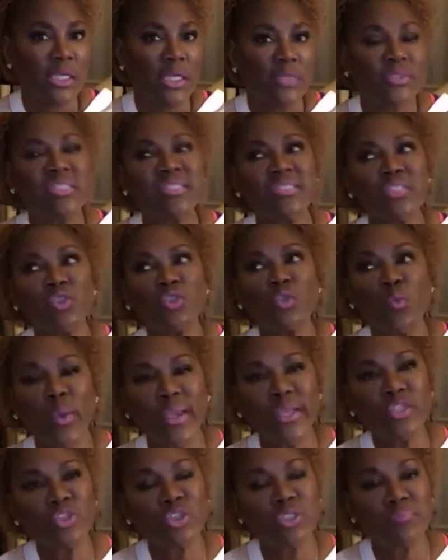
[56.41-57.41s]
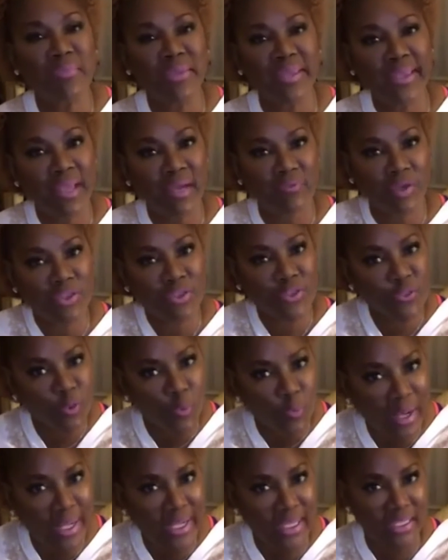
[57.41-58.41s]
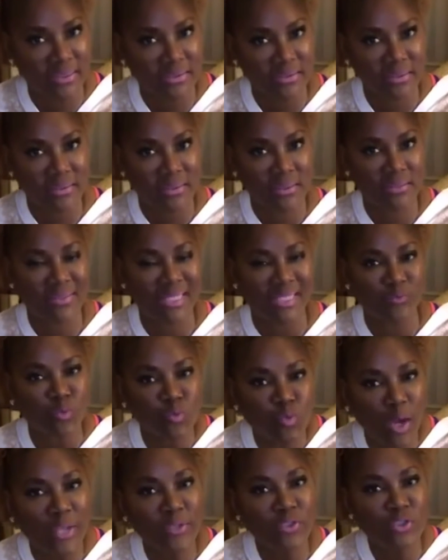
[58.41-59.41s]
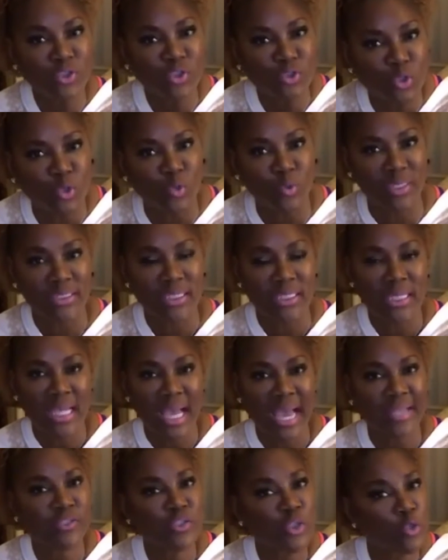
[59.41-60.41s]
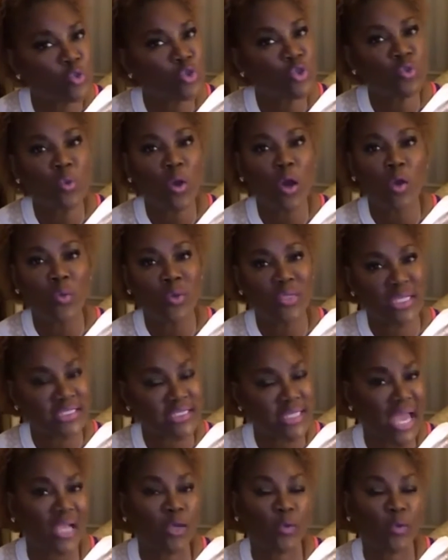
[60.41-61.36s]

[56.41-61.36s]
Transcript: the situation may have a thread that runs through it. I told you all when attack